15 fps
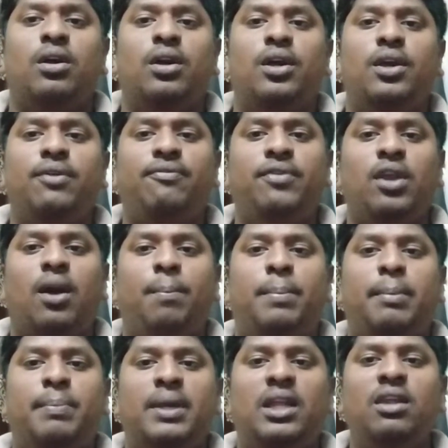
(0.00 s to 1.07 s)
If you are
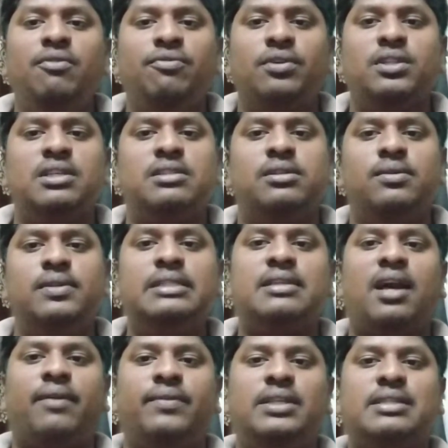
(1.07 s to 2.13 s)
preparing for the civil
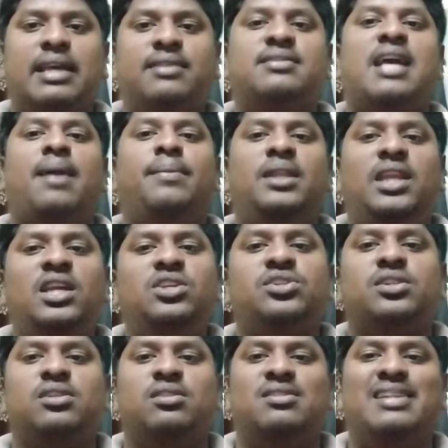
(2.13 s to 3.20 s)
service
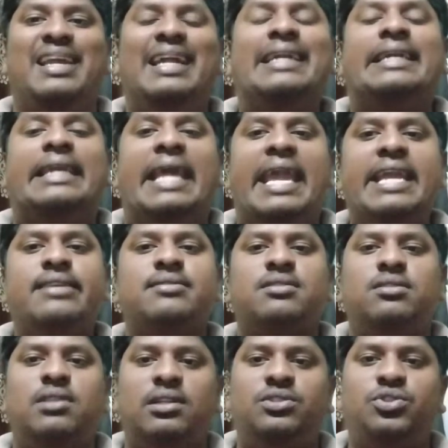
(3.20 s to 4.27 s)
examination, it takes
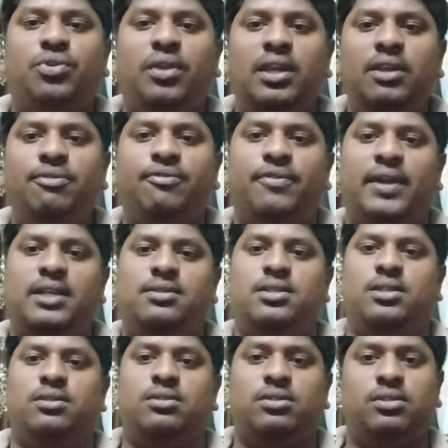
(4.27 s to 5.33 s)
the three
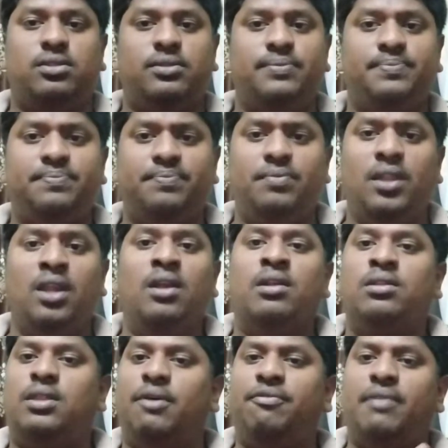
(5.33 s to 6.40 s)
phases.
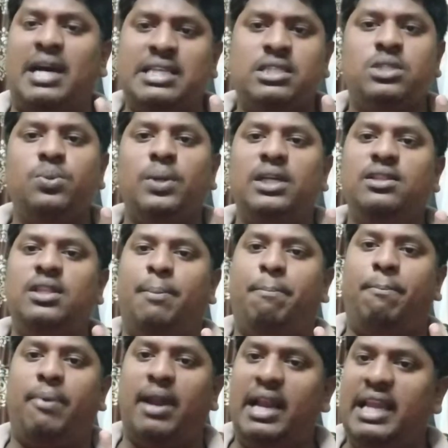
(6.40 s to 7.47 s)
The first one, the
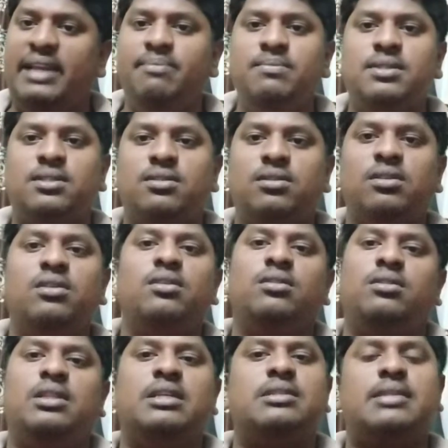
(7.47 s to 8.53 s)
prelims,
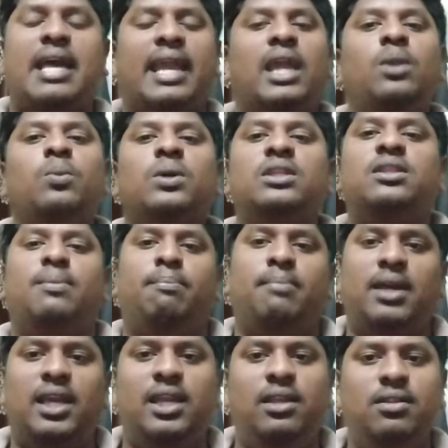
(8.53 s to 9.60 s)
the second one, the
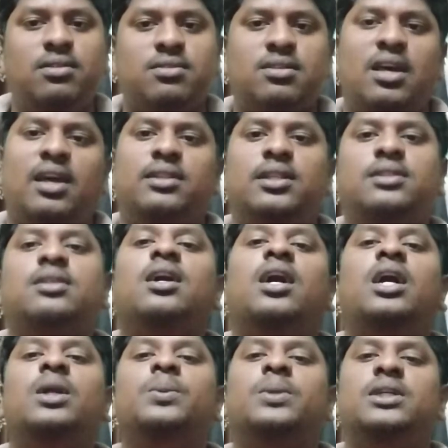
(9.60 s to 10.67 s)
mains, and the
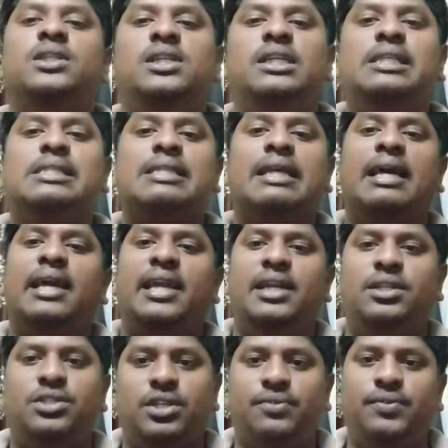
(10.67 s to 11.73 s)
third one is
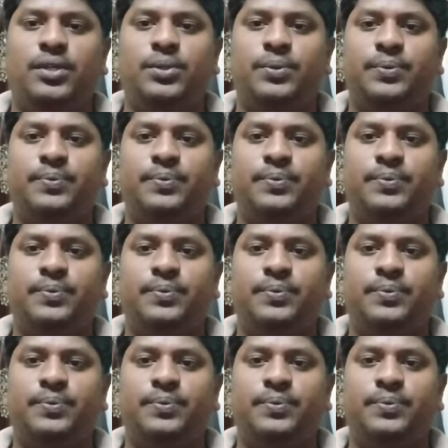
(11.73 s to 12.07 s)
interview.